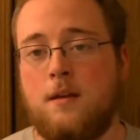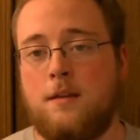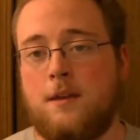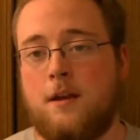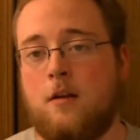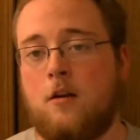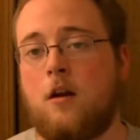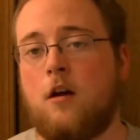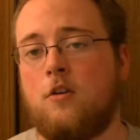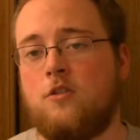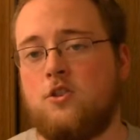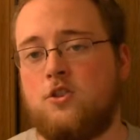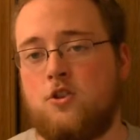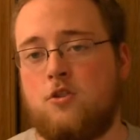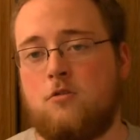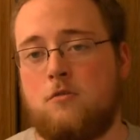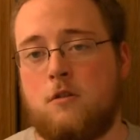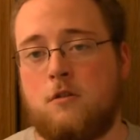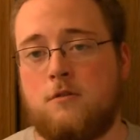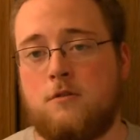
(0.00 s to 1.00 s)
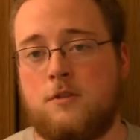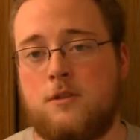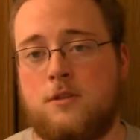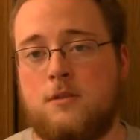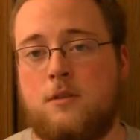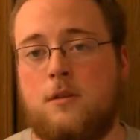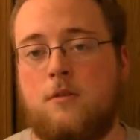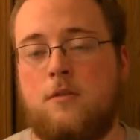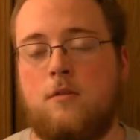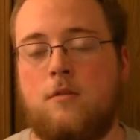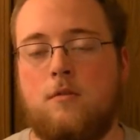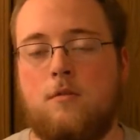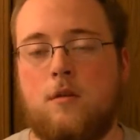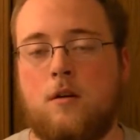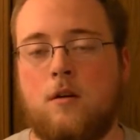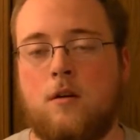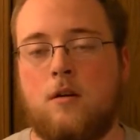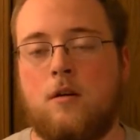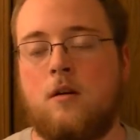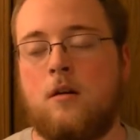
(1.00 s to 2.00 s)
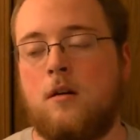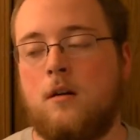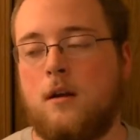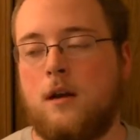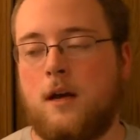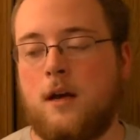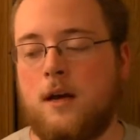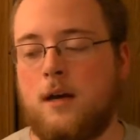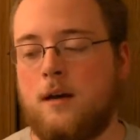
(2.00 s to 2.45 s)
They're all jurors who are,